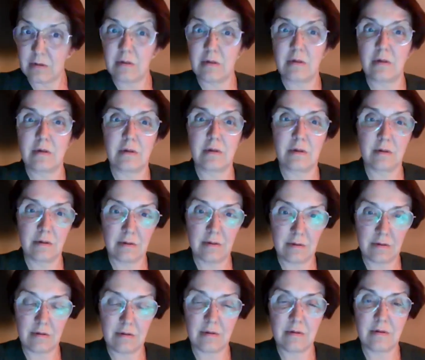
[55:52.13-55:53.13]
and
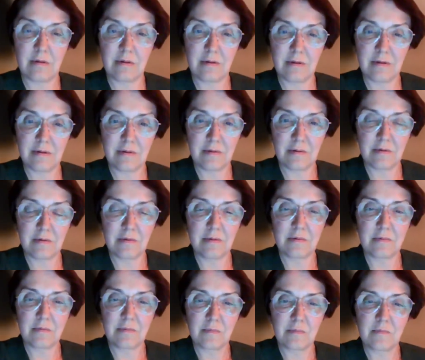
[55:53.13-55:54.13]
it's because it's
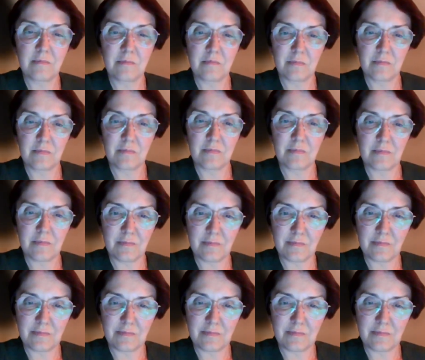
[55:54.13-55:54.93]
too long. The